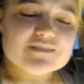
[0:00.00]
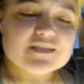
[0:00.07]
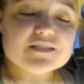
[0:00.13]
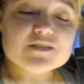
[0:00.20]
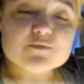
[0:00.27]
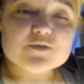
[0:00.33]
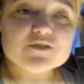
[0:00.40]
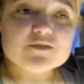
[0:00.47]
it's
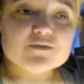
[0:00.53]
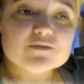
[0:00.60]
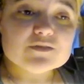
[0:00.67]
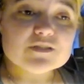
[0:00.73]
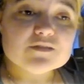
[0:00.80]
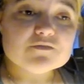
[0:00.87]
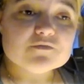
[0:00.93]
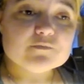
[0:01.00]
a result
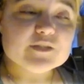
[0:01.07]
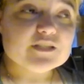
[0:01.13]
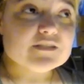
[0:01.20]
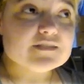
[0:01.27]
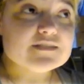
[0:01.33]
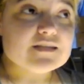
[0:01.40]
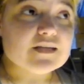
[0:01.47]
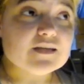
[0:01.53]
of me
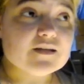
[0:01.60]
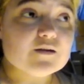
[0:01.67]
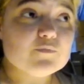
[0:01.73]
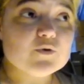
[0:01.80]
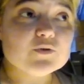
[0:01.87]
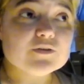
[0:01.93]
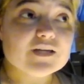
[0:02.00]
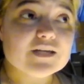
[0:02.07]
staying up
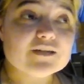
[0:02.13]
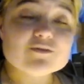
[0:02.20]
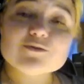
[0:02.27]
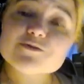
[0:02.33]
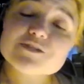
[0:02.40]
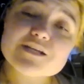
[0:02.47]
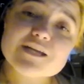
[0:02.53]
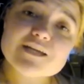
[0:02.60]
all night
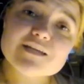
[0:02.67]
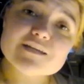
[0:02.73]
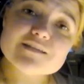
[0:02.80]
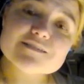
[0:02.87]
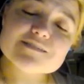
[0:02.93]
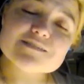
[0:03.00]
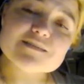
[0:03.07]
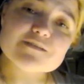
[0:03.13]
crocheting
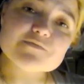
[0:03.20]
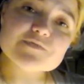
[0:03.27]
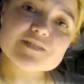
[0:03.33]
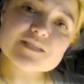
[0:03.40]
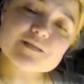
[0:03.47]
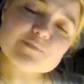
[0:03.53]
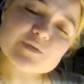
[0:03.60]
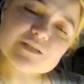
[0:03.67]
instead of
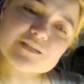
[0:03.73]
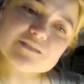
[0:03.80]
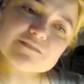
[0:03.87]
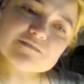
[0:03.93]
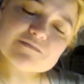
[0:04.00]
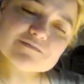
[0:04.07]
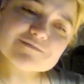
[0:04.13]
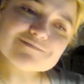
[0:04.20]
sleeping,
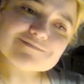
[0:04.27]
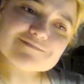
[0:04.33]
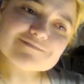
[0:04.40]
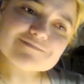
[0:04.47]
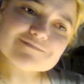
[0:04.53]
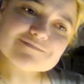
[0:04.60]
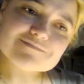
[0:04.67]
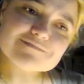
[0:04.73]

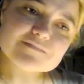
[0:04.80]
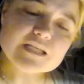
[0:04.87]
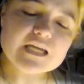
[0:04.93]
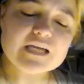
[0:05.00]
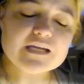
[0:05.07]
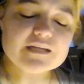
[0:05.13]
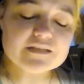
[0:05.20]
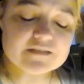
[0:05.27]

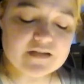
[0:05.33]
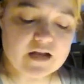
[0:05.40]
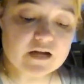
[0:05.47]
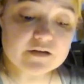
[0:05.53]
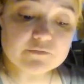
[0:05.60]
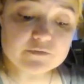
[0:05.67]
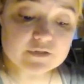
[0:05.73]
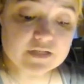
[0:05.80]
and I
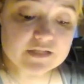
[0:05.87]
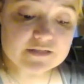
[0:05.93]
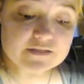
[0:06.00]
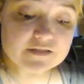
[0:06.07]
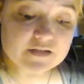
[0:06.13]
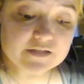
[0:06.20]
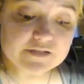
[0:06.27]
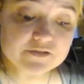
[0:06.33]
realized
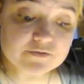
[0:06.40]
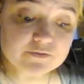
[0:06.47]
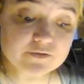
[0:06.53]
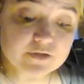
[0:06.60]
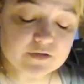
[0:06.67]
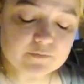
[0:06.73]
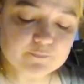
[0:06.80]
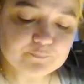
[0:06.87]
that I screwed
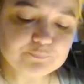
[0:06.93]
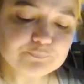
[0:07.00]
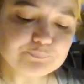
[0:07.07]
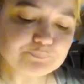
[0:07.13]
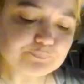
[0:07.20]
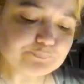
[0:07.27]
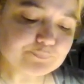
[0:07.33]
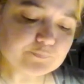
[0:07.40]
up.
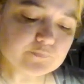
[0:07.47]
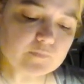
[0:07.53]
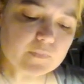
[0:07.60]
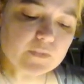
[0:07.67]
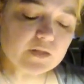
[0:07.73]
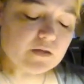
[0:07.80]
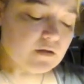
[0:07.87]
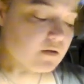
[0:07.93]
What?
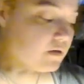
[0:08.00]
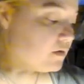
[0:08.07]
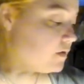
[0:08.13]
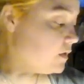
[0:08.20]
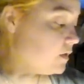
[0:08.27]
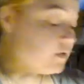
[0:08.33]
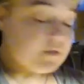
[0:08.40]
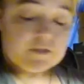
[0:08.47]

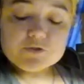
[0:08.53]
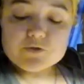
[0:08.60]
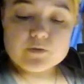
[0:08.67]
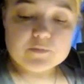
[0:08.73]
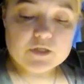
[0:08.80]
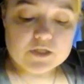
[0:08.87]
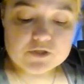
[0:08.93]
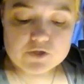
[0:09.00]
That dream
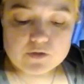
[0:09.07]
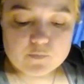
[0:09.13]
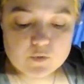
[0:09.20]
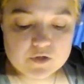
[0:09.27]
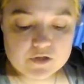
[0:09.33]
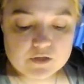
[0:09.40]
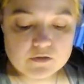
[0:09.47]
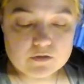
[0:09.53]
catcher I'm
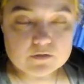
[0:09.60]
working